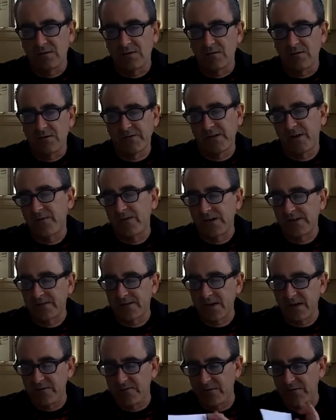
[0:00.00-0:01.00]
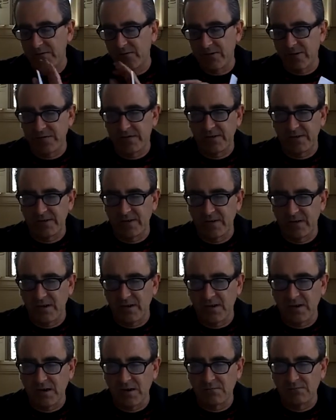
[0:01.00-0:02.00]
which I think is kind of interesting.
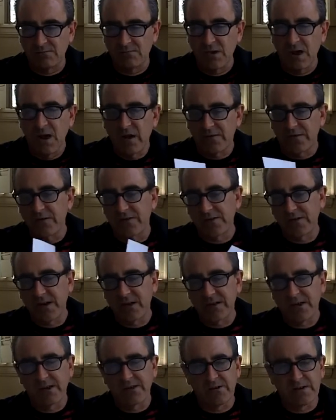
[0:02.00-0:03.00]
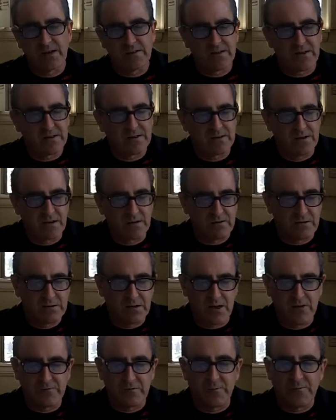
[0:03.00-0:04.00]
So you get
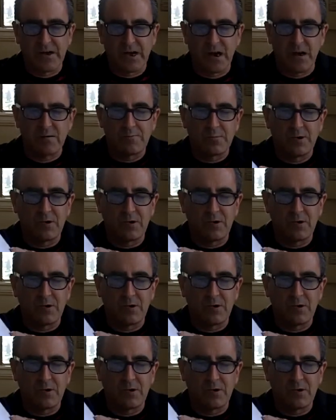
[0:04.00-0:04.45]
Ezra Pound